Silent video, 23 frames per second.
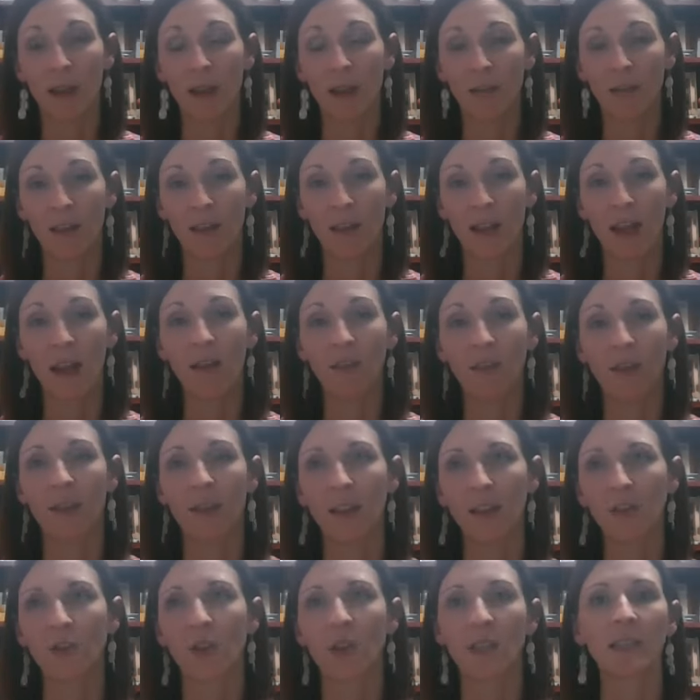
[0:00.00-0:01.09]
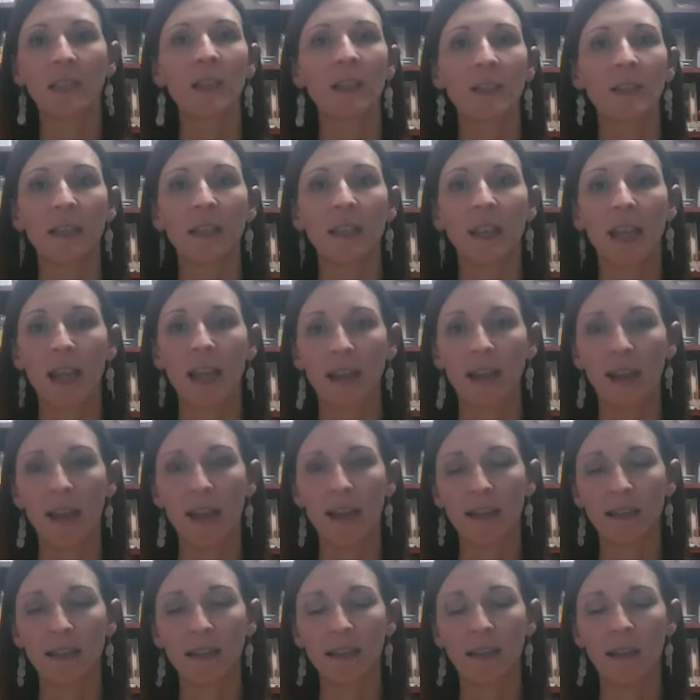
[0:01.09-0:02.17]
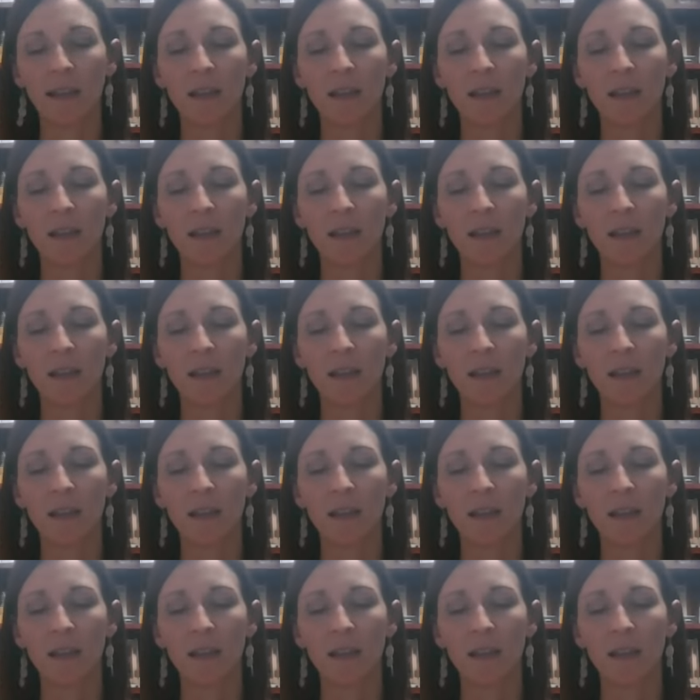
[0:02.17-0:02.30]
How can they trust us again as